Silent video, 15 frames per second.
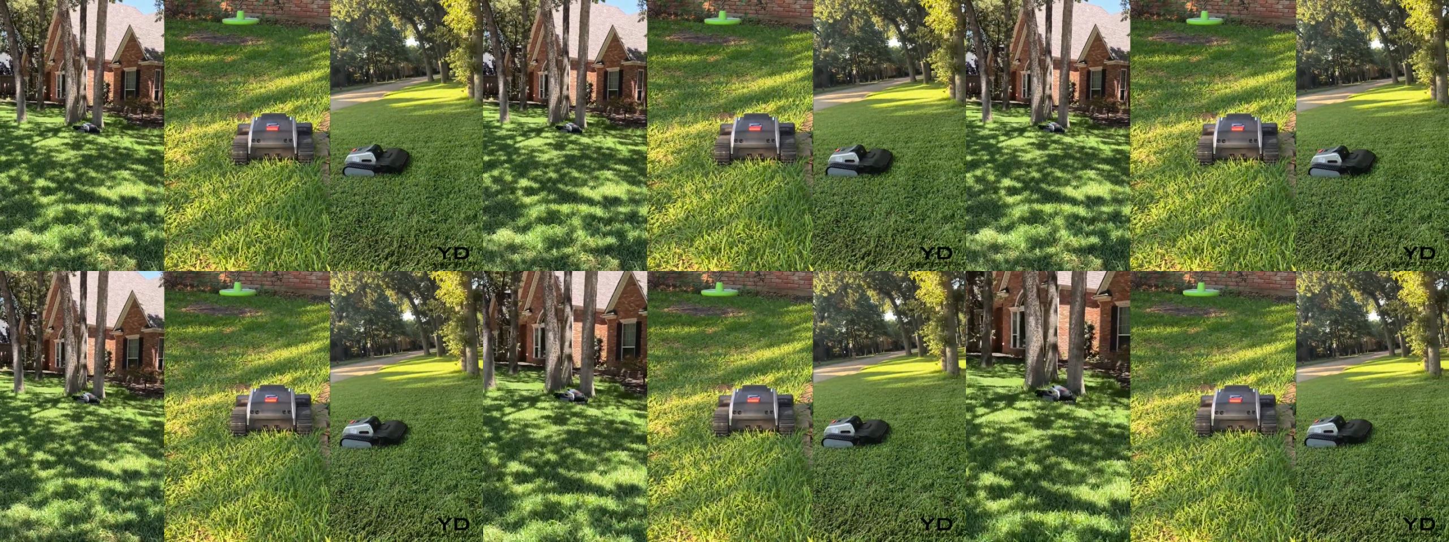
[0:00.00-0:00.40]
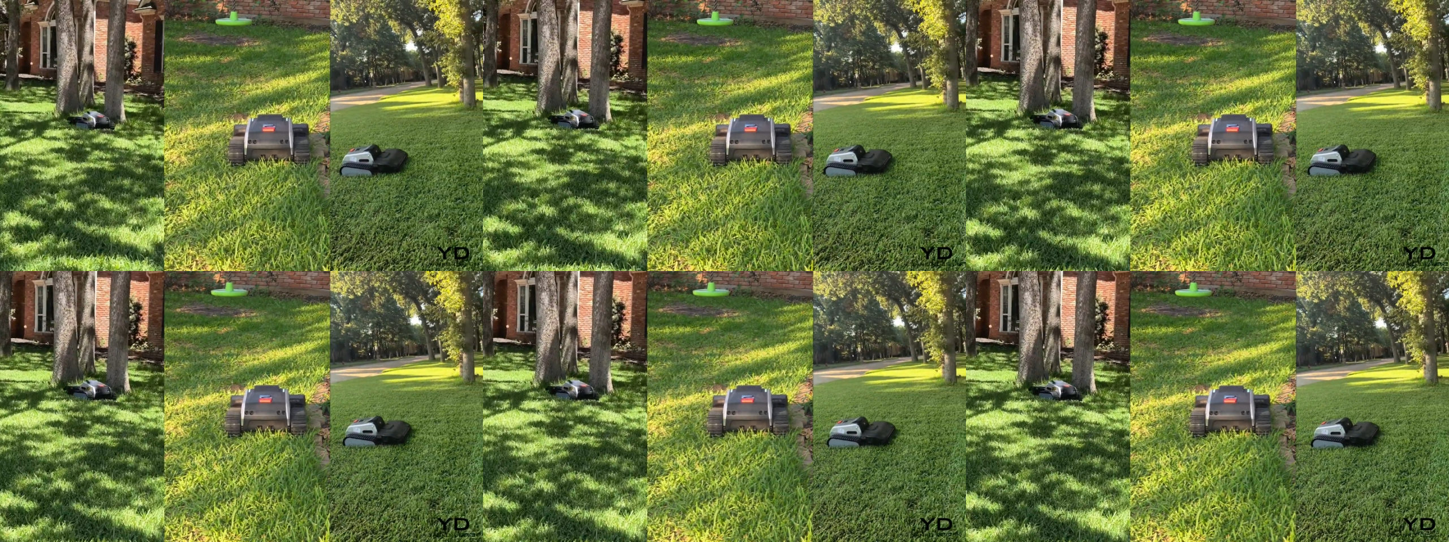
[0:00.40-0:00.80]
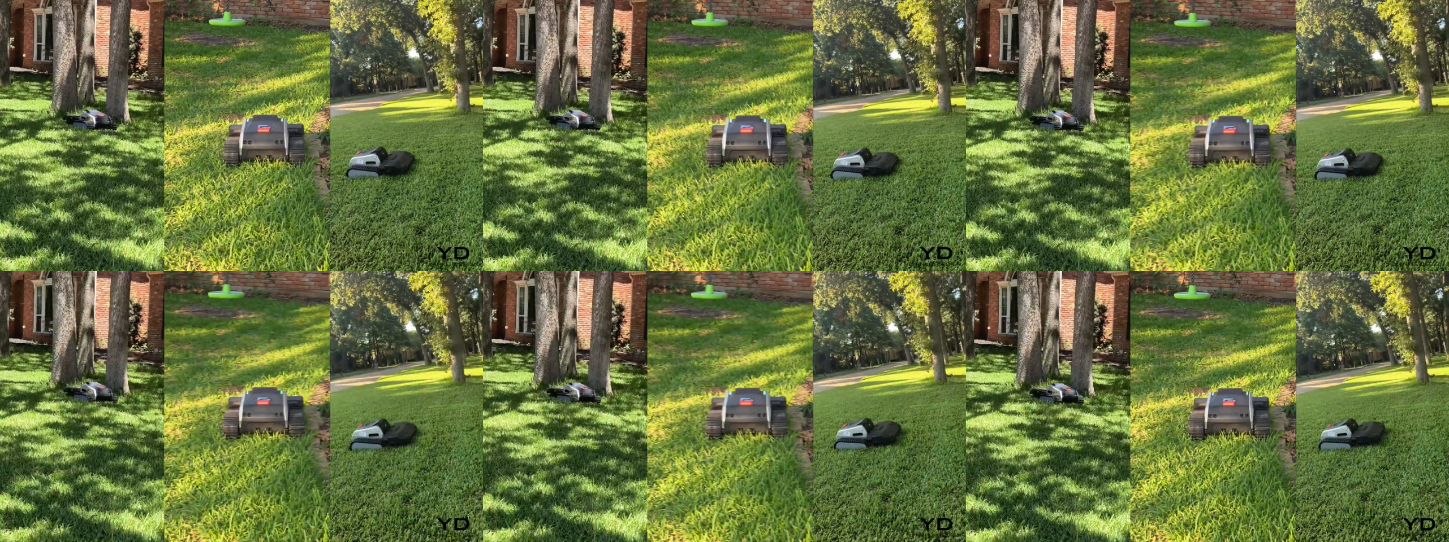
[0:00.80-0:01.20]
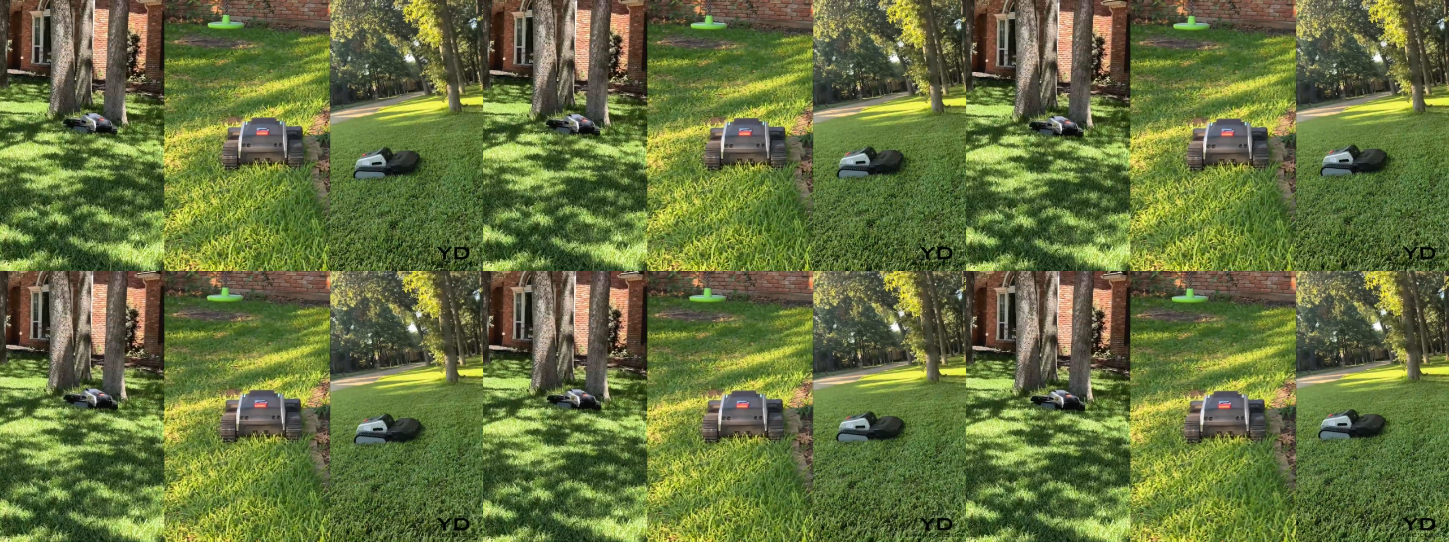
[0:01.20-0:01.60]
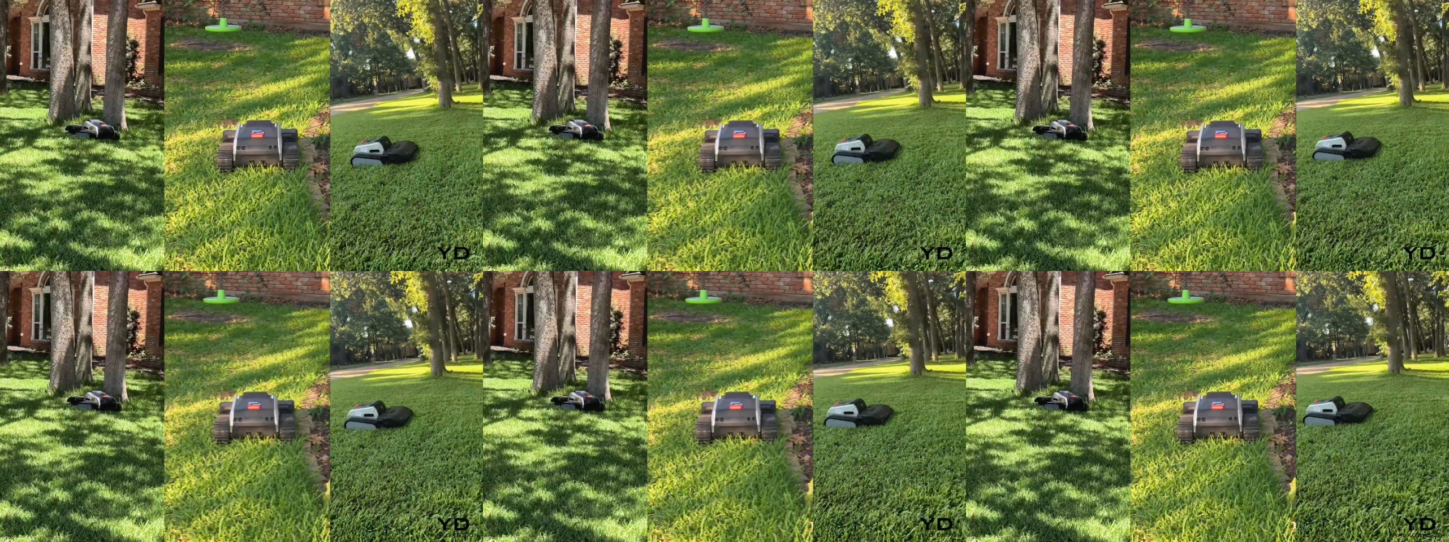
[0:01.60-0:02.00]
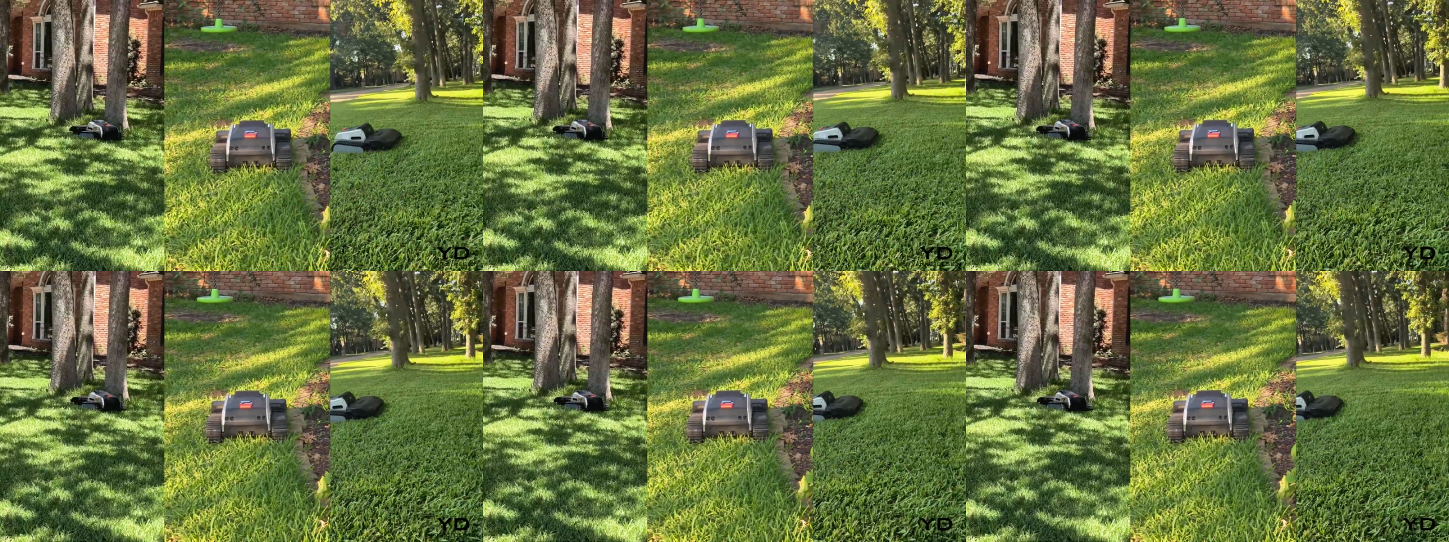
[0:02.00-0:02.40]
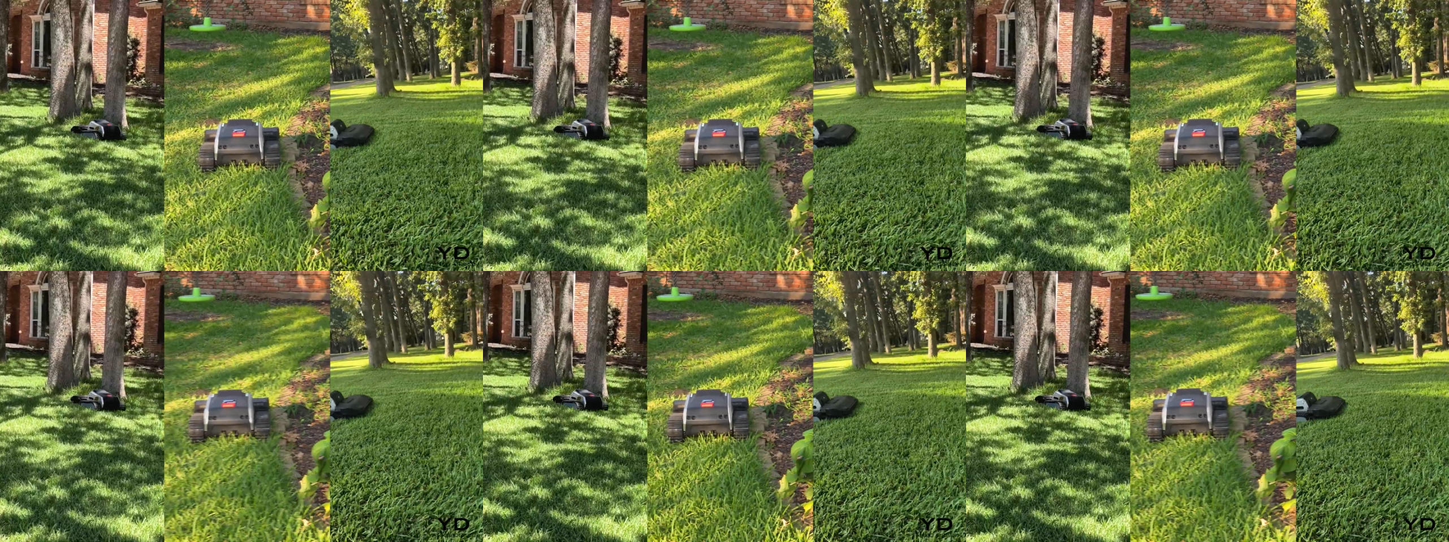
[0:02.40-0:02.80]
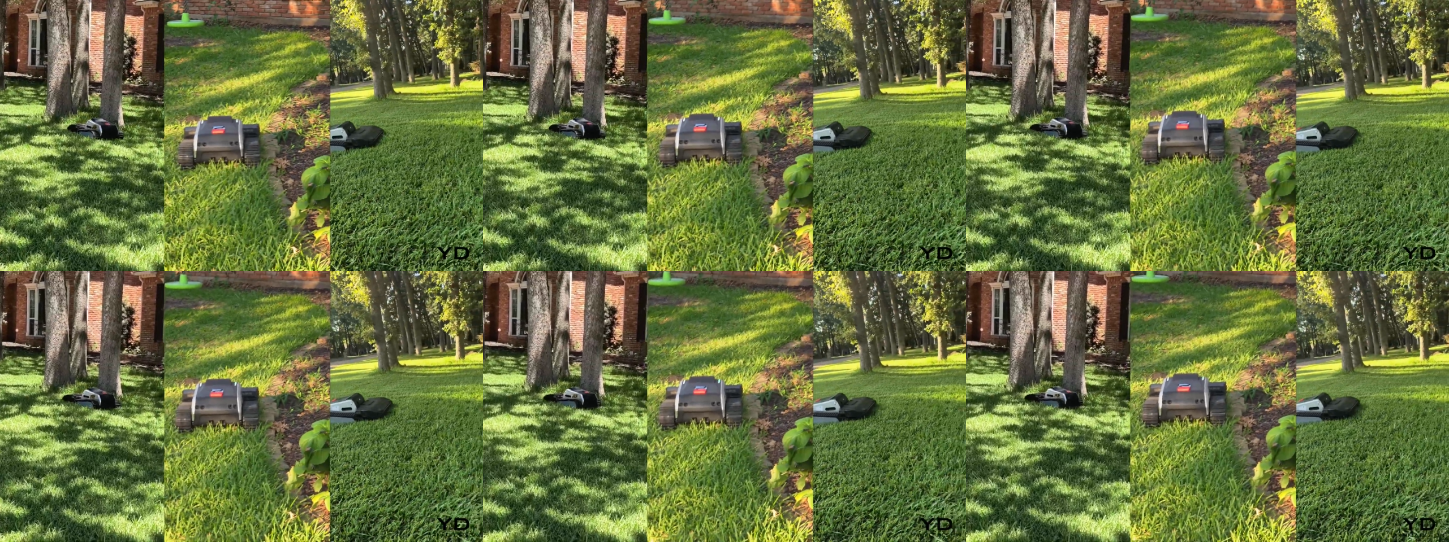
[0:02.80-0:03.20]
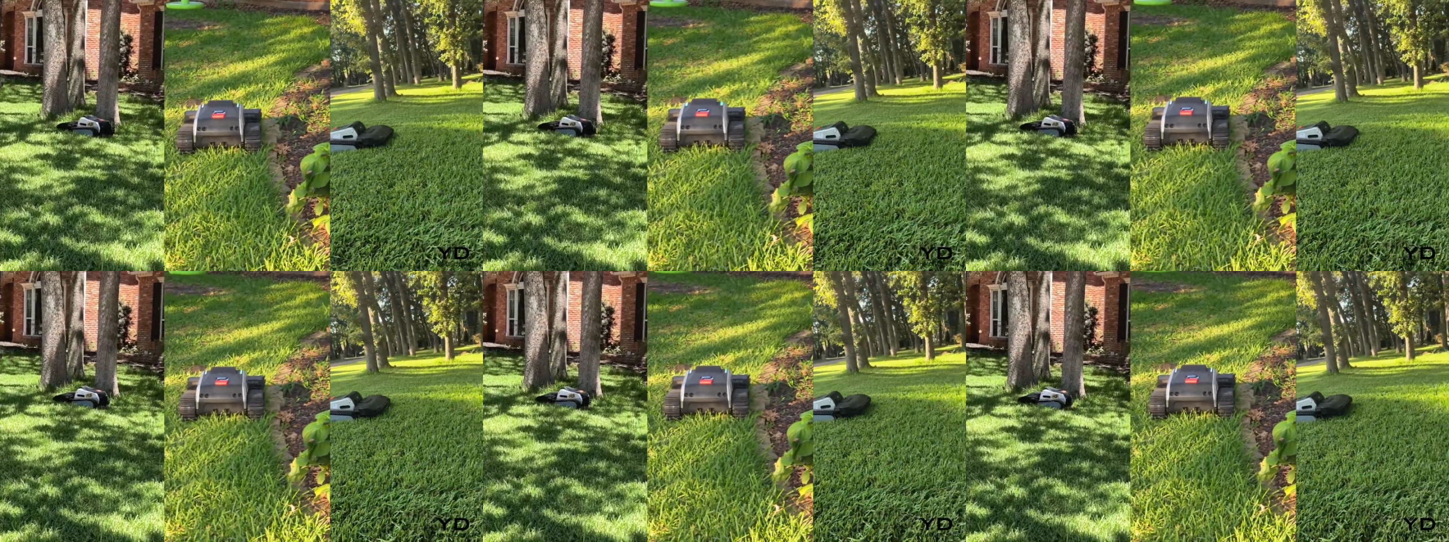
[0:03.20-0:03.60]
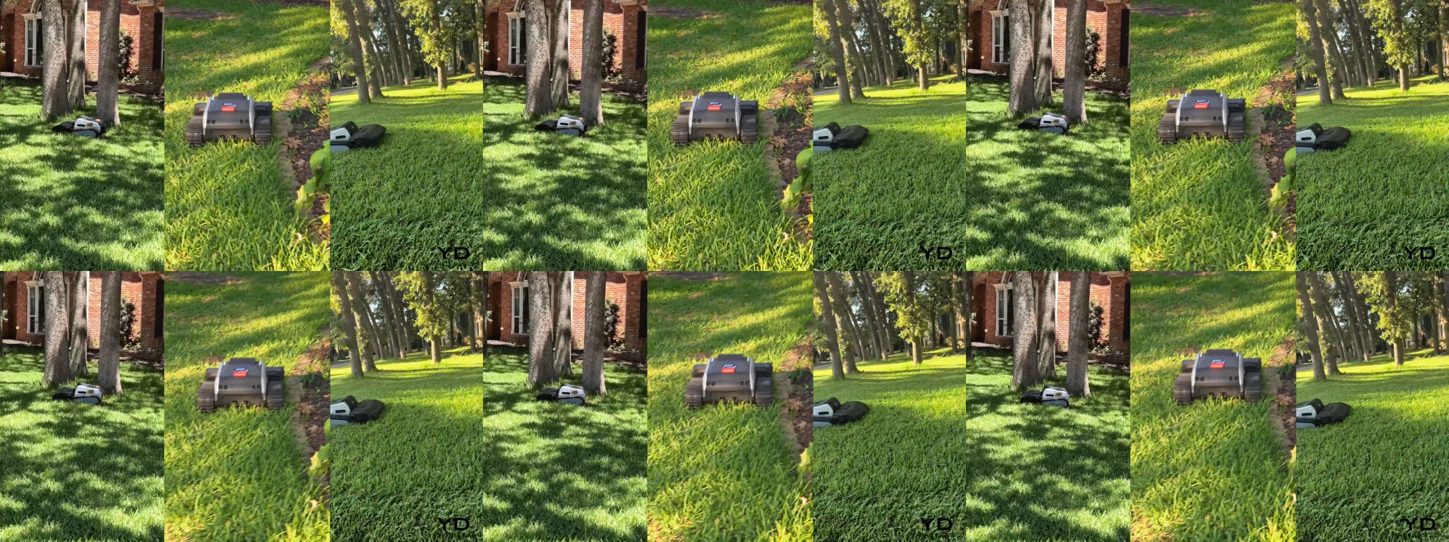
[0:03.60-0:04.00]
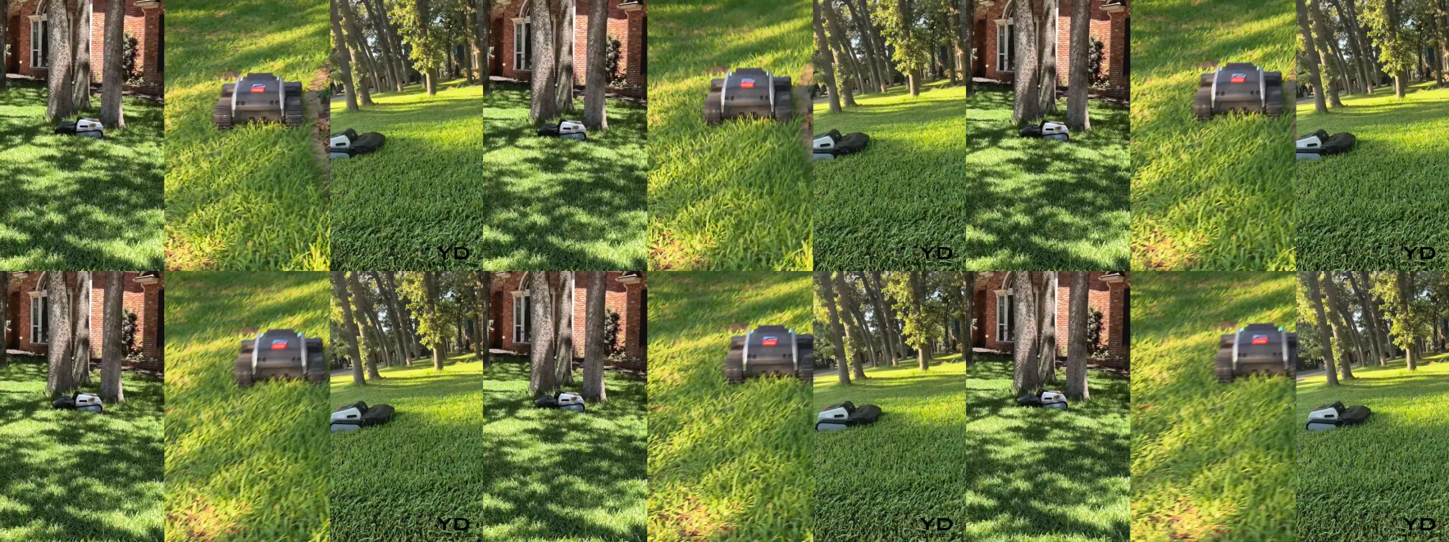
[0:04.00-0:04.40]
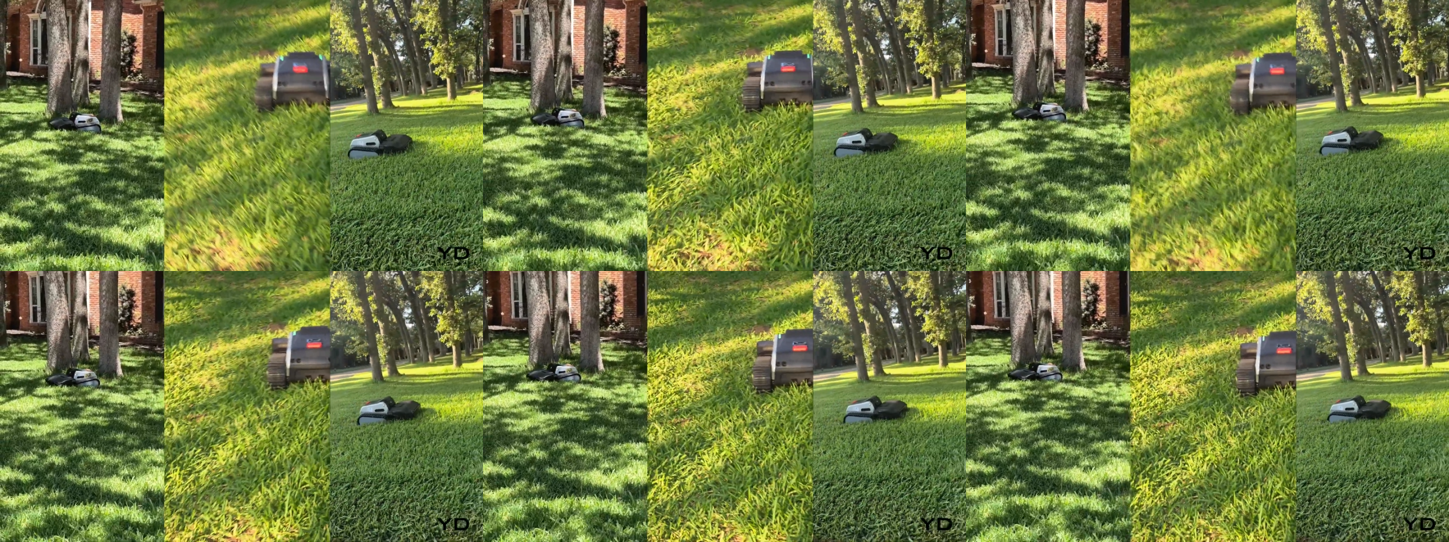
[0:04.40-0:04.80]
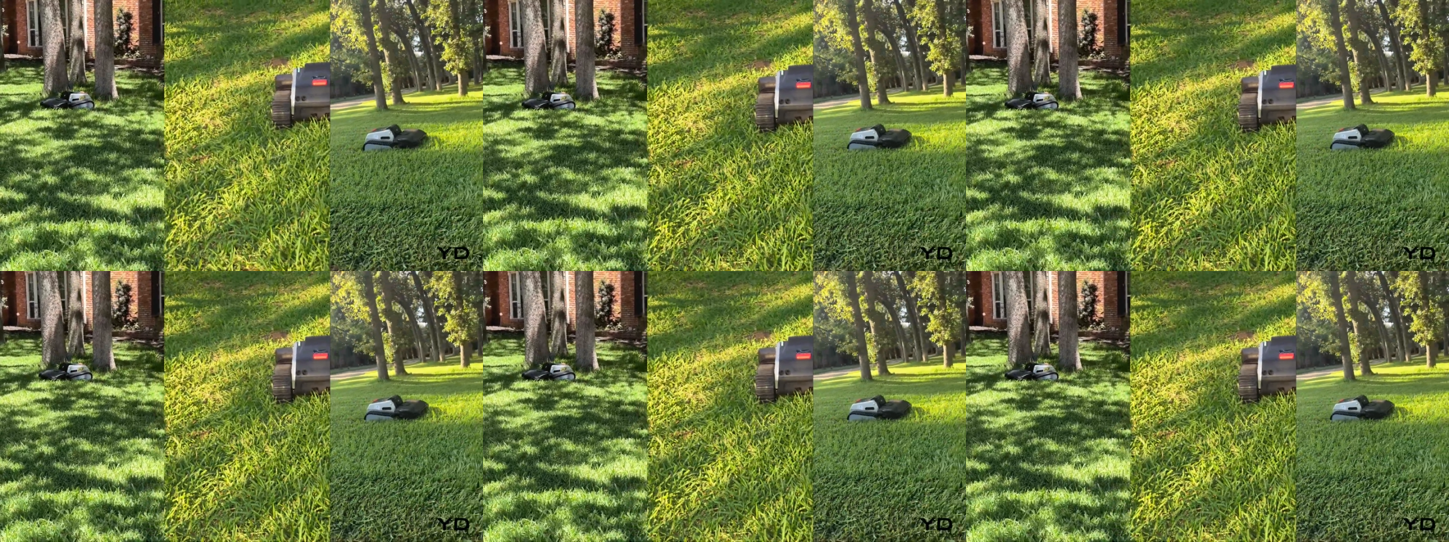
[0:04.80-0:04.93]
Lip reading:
(no speaker visible)